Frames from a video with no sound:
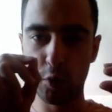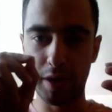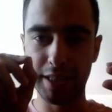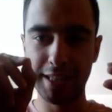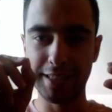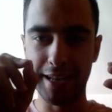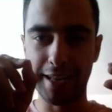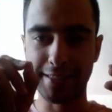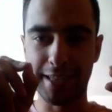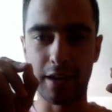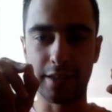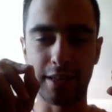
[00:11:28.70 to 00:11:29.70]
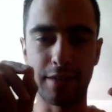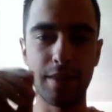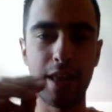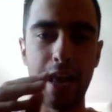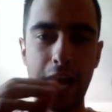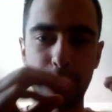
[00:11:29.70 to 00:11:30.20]
predict the next
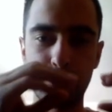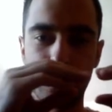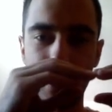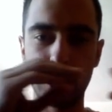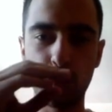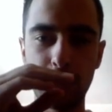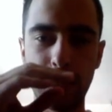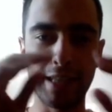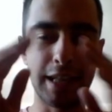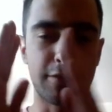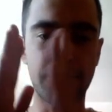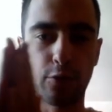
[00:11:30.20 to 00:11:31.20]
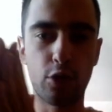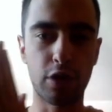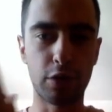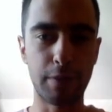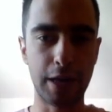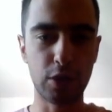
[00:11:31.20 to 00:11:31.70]
character. And we're going to do that at 4